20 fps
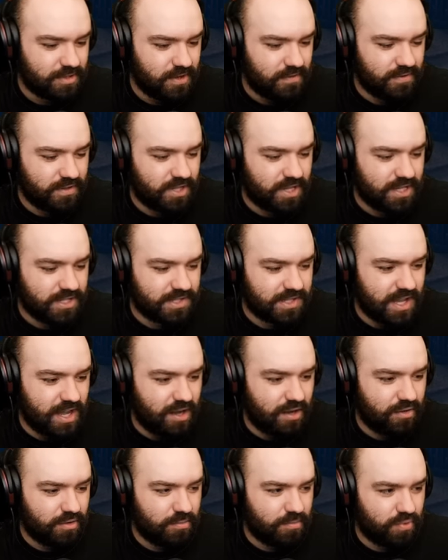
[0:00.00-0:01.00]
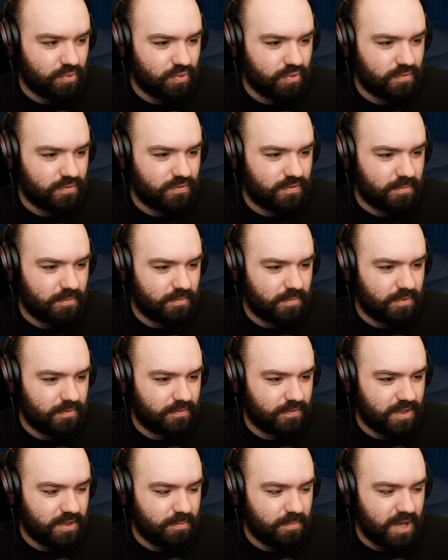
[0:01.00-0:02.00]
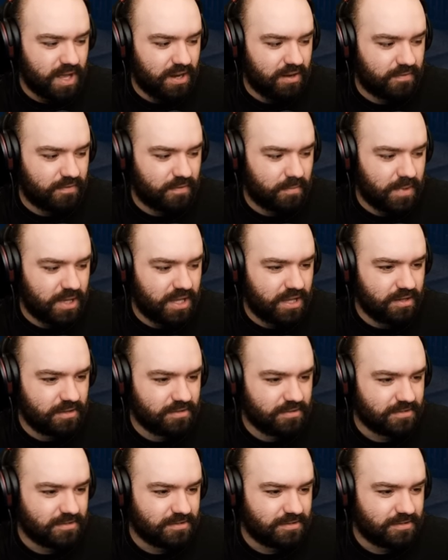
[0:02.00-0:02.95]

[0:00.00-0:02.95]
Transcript: Everything is now improved for the better for me.